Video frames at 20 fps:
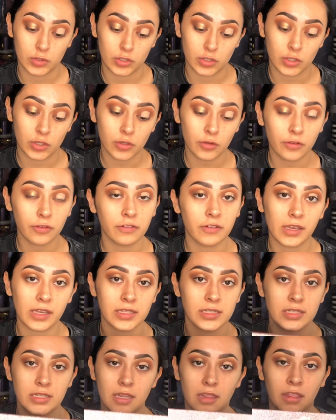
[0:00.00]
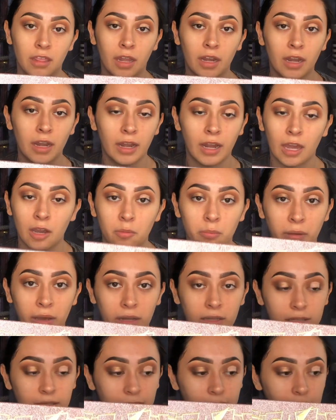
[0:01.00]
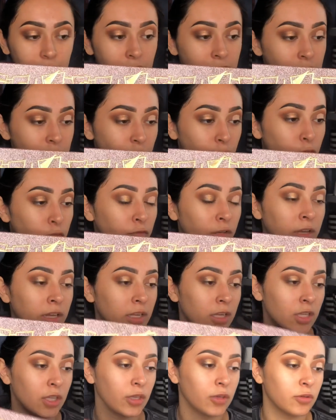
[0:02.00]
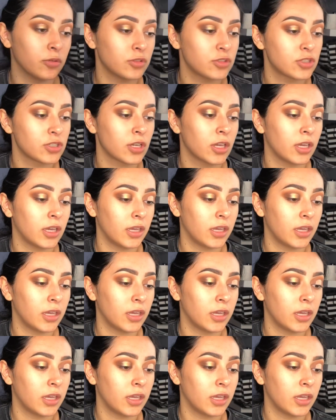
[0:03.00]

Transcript: Too Faced Then and Now palette. It's freaking huge.